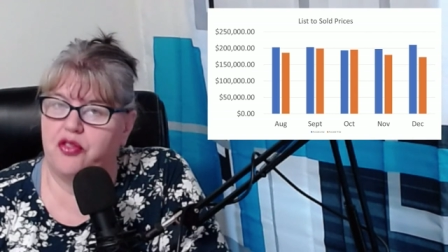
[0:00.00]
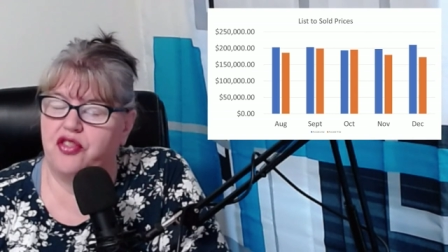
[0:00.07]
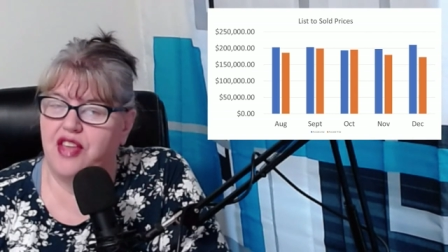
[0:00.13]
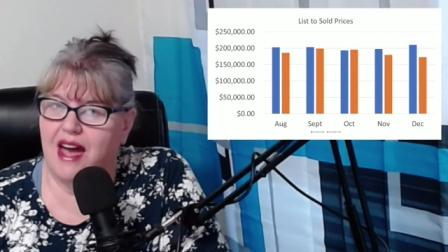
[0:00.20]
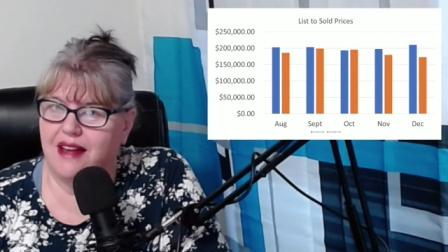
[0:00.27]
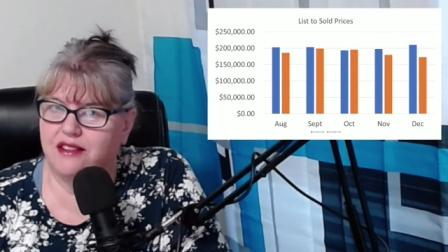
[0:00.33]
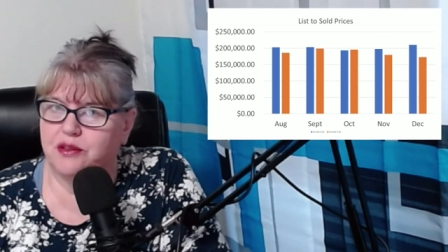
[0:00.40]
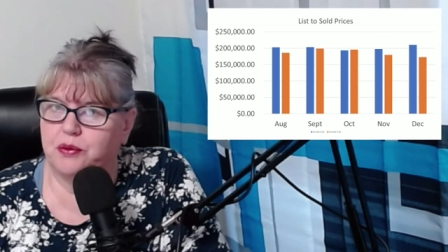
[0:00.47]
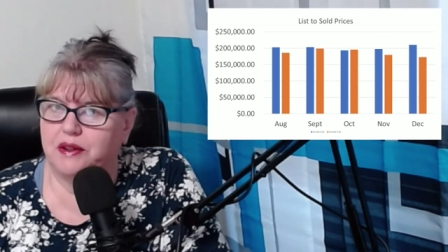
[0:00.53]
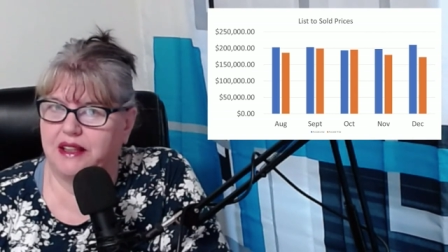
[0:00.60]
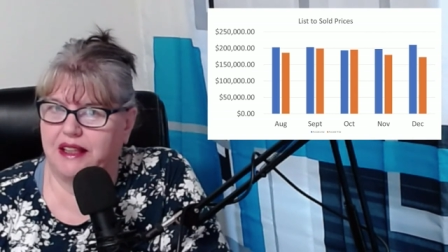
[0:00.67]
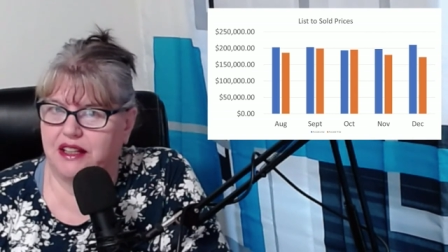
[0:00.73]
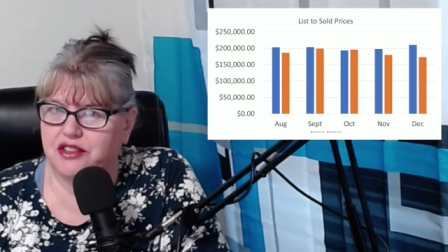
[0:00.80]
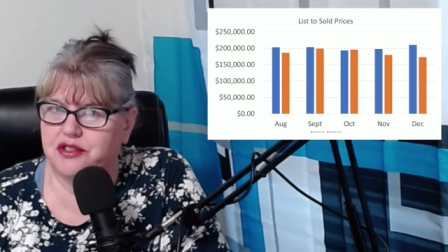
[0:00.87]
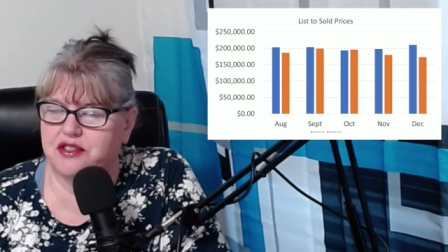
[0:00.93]
that's
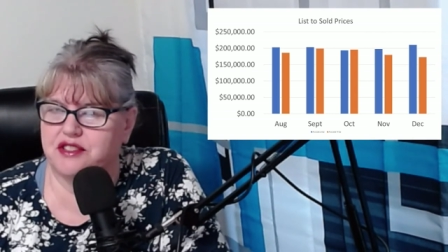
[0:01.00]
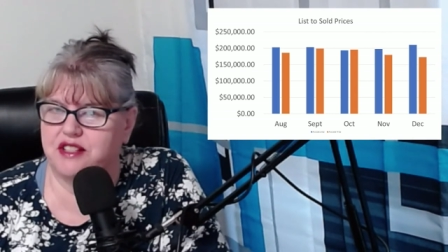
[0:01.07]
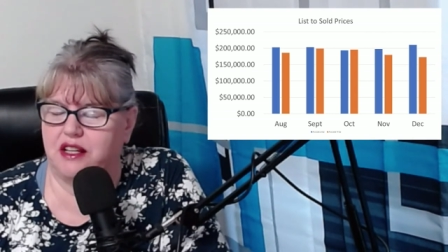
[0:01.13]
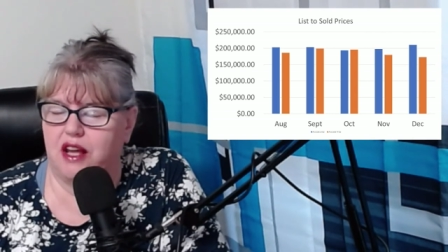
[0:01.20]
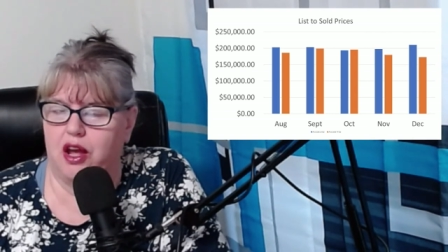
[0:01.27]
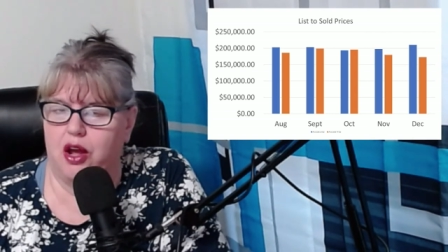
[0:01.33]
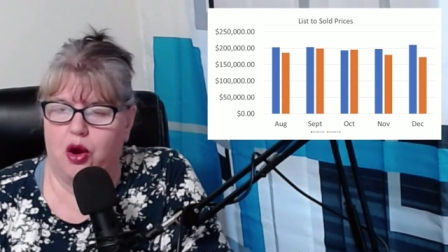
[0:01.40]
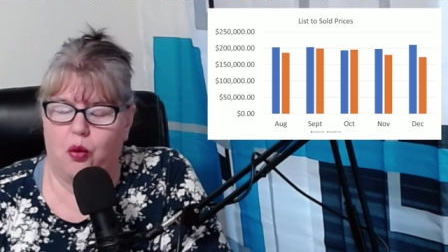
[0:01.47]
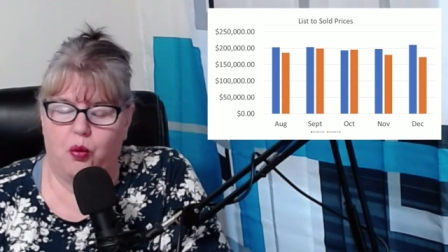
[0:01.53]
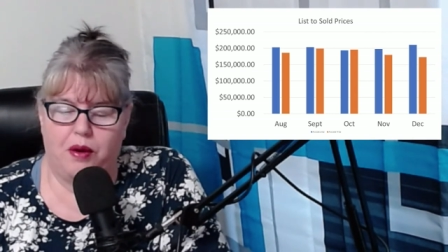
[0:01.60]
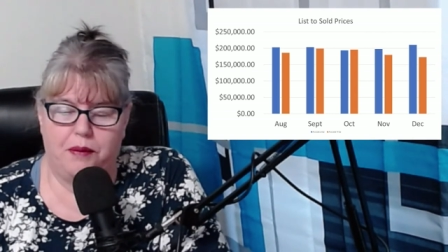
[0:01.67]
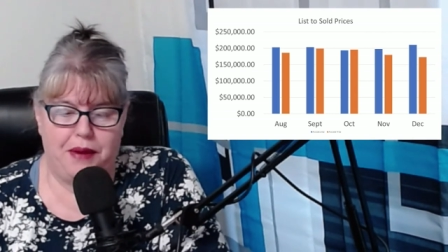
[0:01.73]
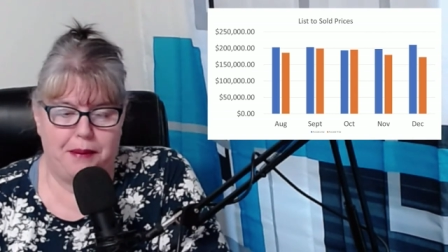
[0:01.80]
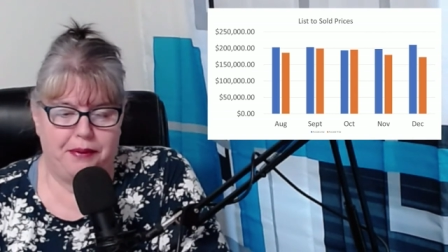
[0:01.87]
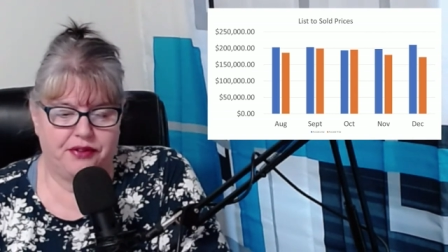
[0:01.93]
really interesting.
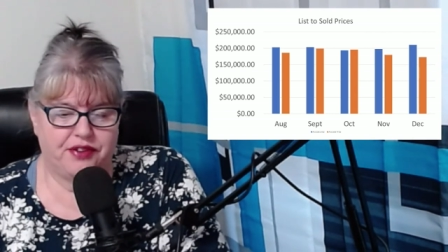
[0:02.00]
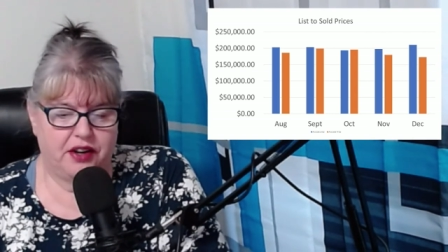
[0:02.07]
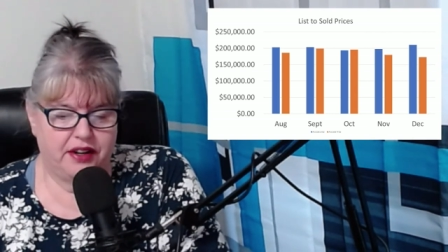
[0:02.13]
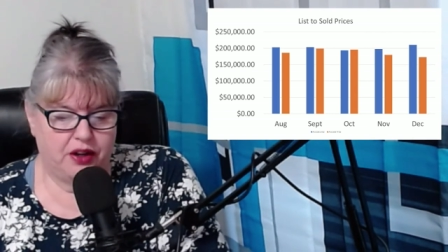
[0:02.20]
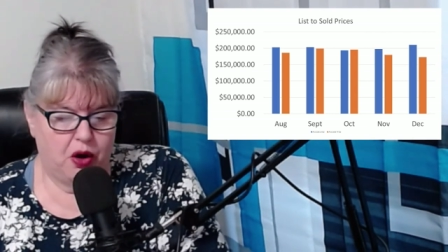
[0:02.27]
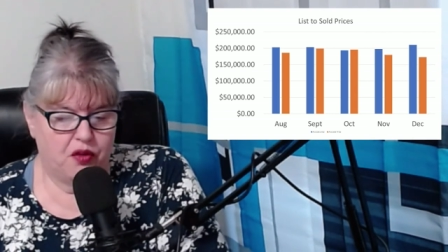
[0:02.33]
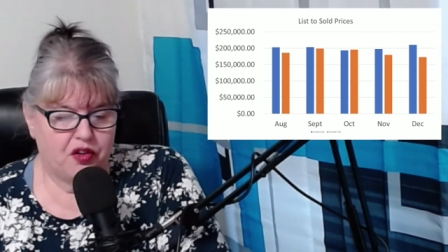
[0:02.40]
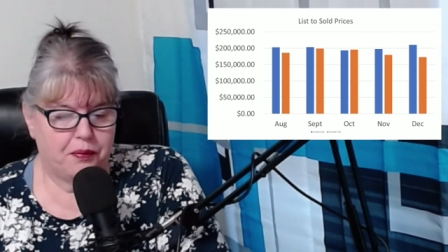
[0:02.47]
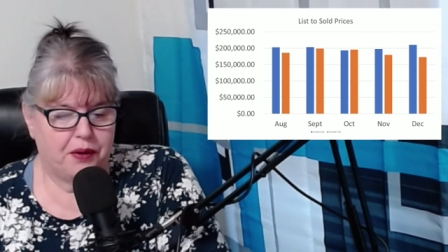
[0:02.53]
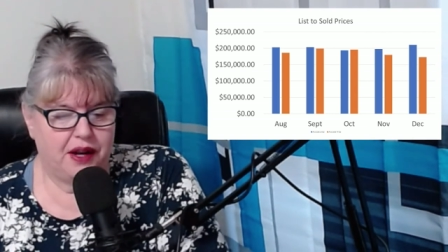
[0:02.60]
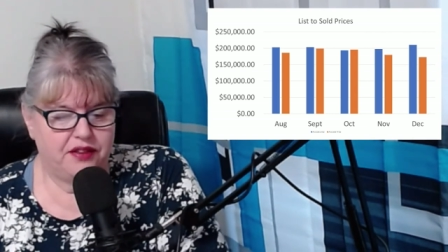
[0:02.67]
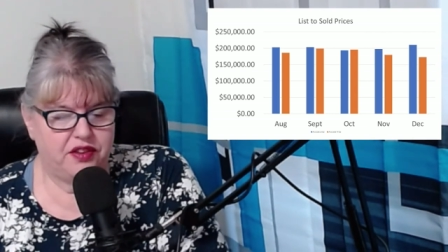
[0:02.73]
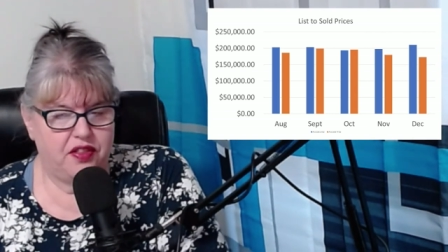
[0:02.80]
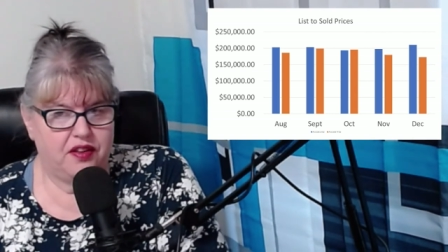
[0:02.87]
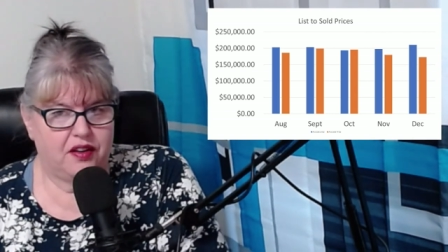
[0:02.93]
When people started
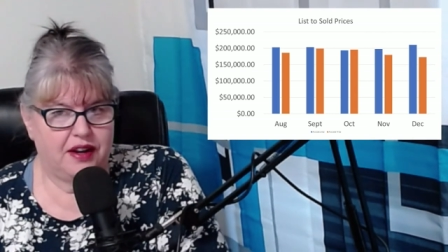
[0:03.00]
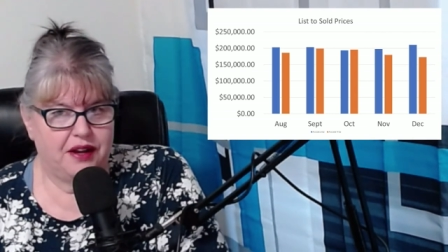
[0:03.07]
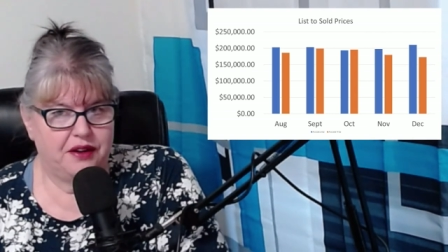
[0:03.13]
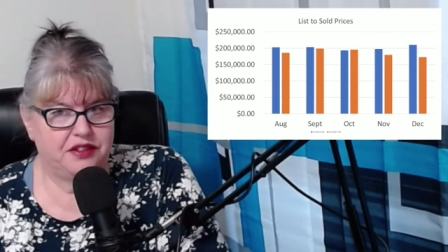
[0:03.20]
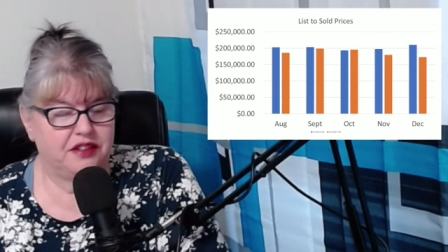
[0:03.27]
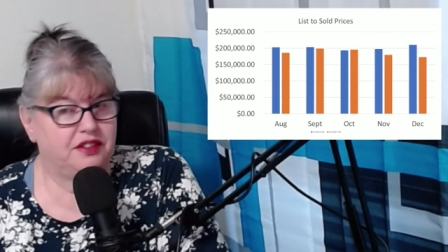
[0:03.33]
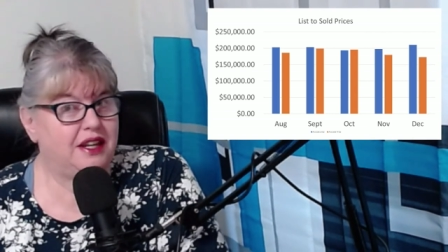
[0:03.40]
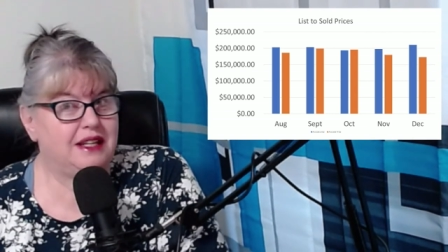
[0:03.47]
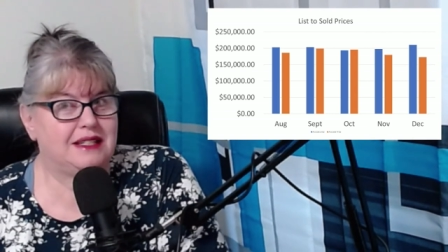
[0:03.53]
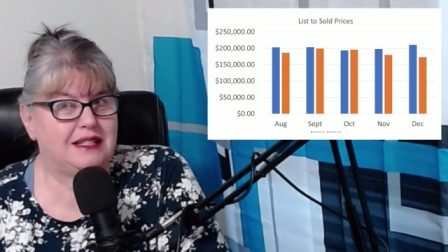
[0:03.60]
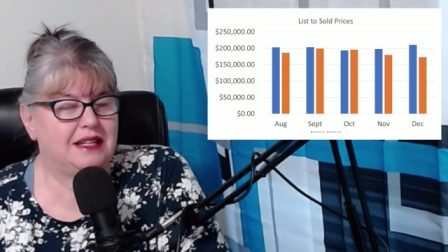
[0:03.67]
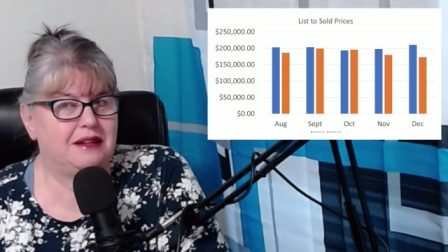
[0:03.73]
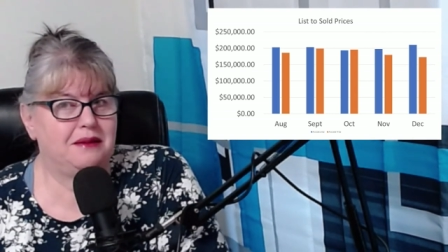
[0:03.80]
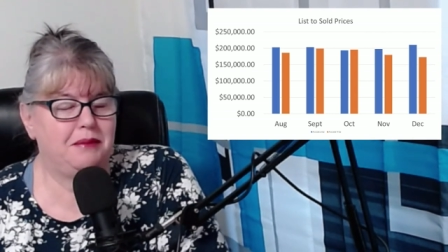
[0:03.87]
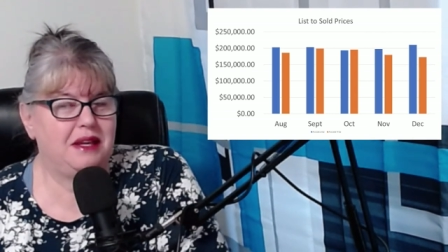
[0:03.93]
overpricing their houses, it
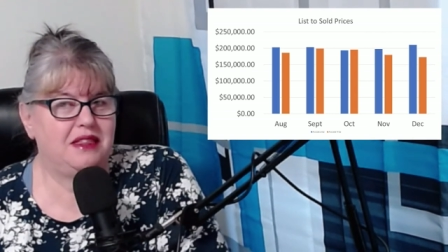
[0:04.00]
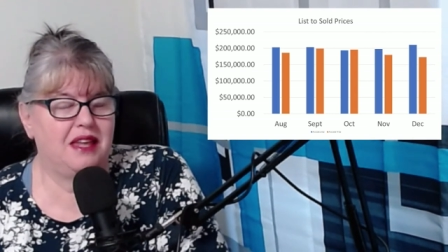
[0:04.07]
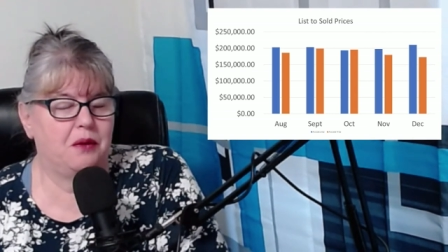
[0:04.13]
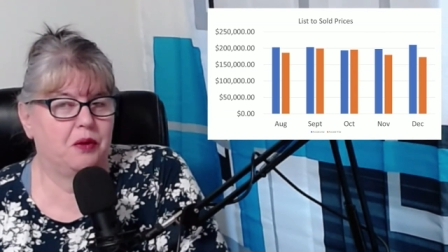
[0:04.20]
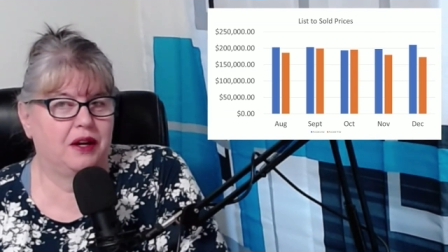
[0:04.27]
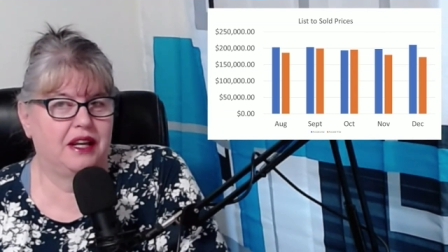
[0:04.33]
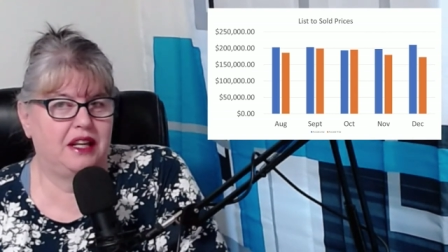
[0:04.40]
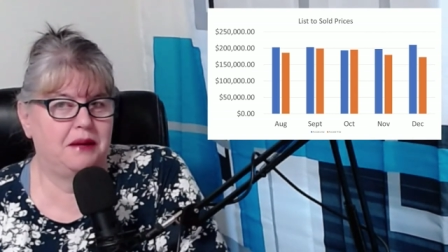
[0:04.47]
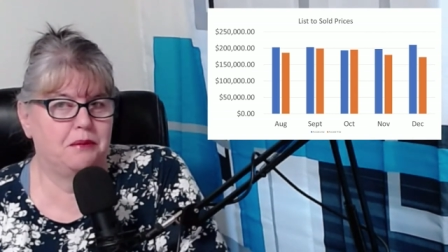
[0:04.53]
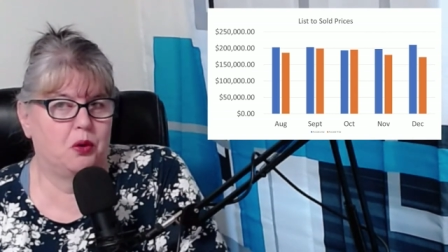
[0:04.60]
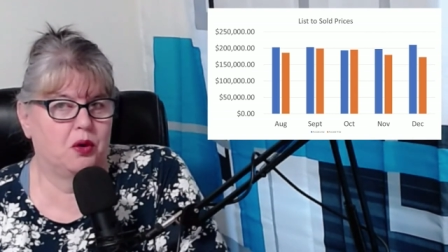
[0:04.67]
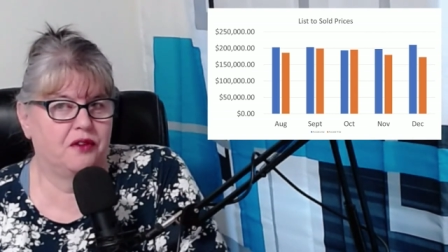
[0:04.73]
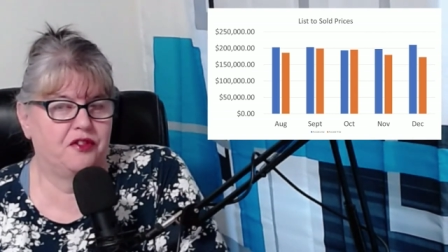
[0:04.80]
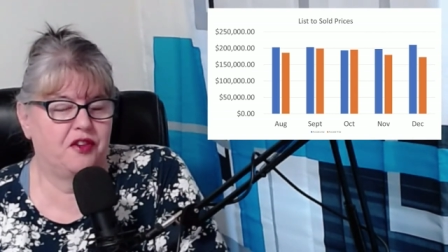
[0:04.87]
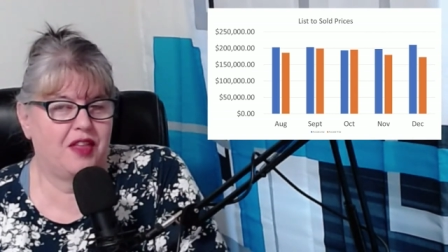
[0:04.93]
didn't mean they were getting
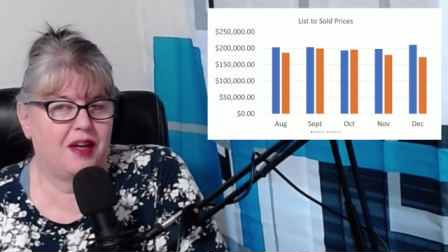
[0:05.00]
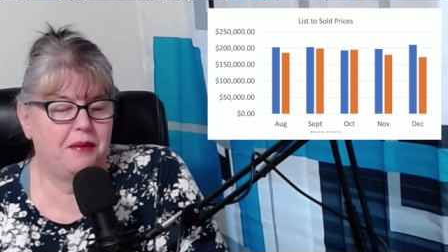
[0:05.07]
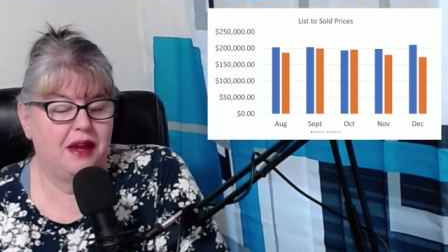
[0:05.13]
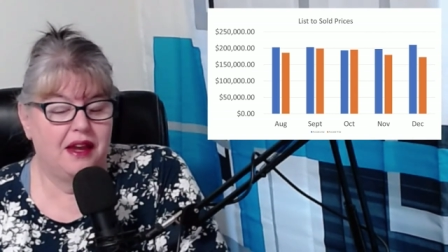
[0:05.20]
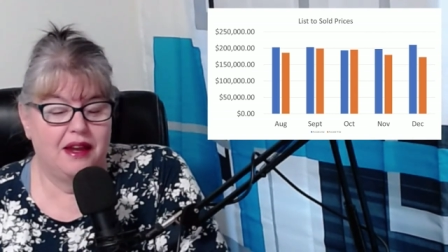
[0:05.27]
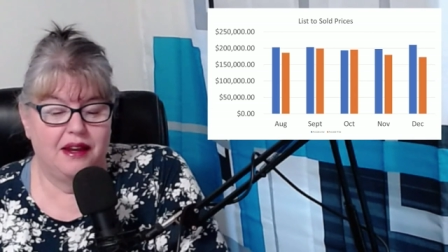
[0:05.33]
more for them.